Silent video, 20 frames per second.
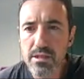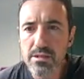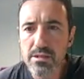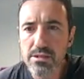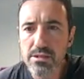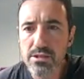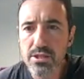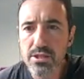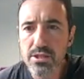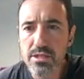
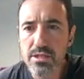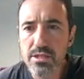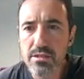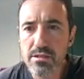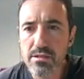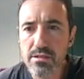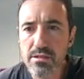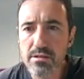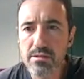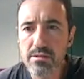G,
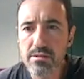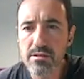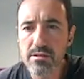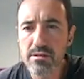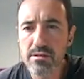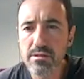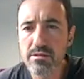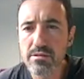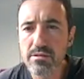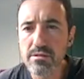
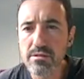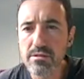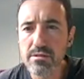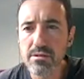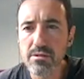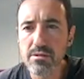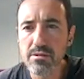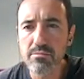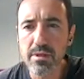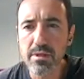
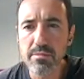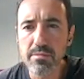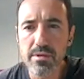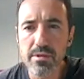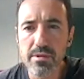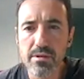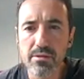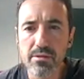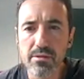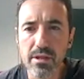no, maybe,
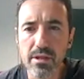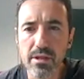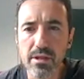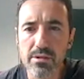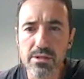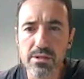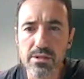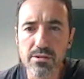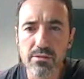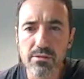okay,
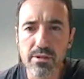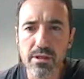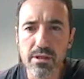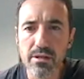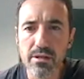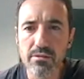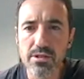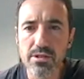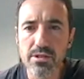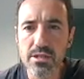also I
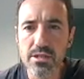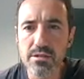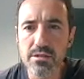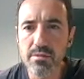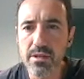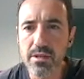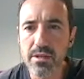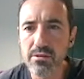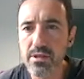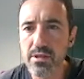will change
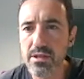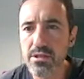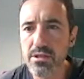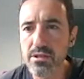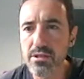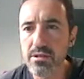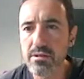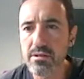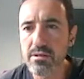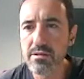my
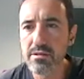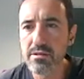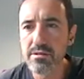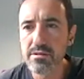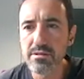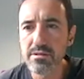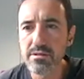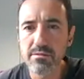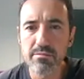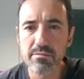notation.
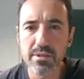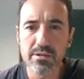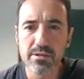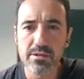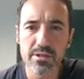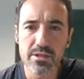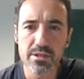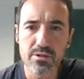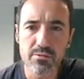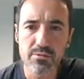My
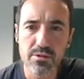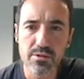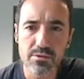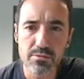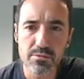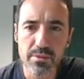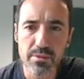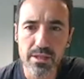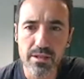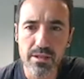notation was
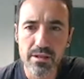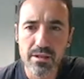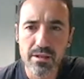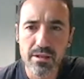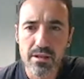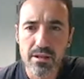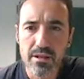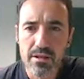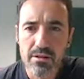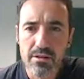too bad.
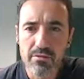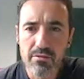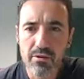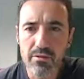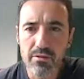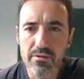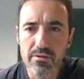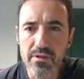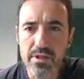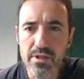
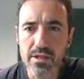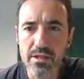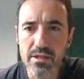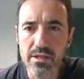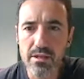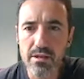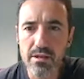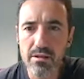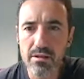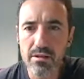For V
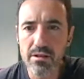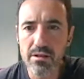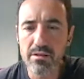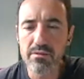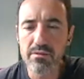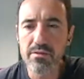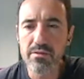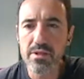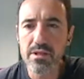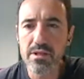
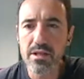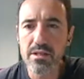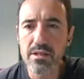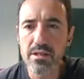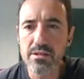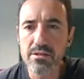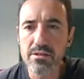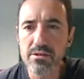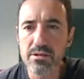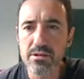in V,
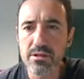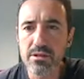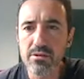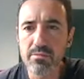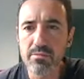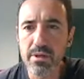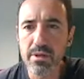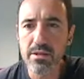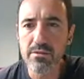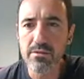let's
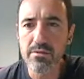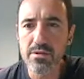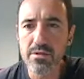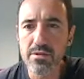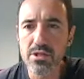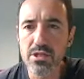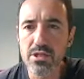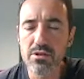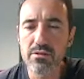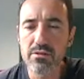denote by
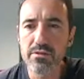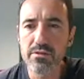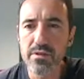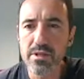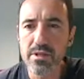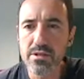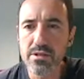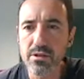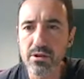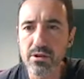G of
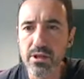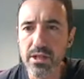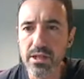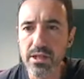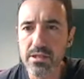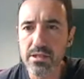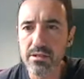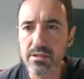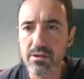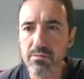V, the
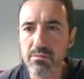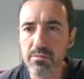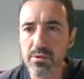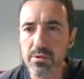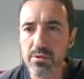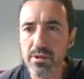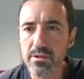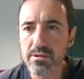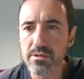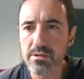connected
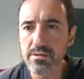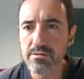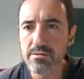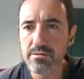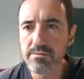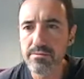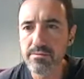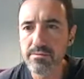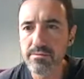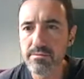component,
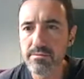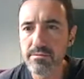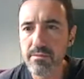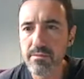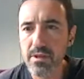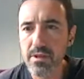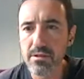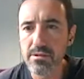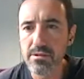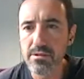
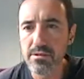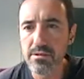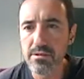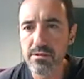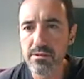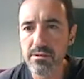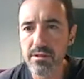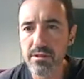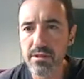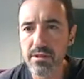the